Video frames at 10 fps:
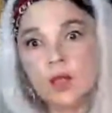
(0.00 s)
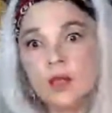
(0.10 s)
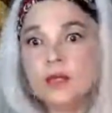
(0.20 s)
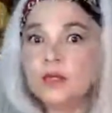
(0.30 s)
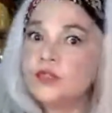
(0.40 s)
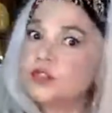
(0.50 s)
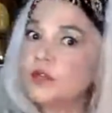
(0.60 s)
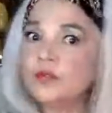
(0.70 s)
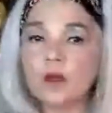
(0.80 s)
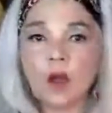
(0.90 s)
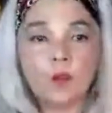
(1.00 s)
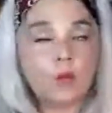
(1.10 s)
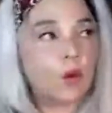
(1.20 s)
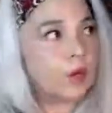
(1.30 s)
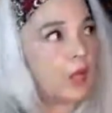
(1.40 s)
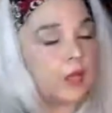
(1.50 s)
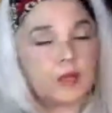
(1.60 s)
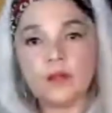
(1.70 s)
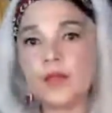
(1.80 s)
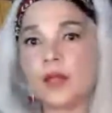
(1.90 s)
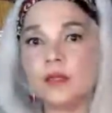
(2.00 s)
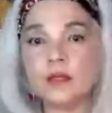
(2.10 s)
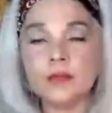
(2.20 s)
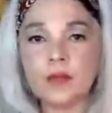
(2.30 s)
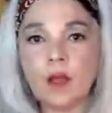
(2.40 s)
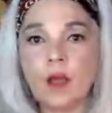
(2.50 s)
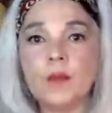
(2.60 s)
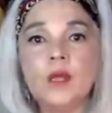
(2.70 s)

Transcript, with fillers: Get yourself an armoire and hang it on that little knob.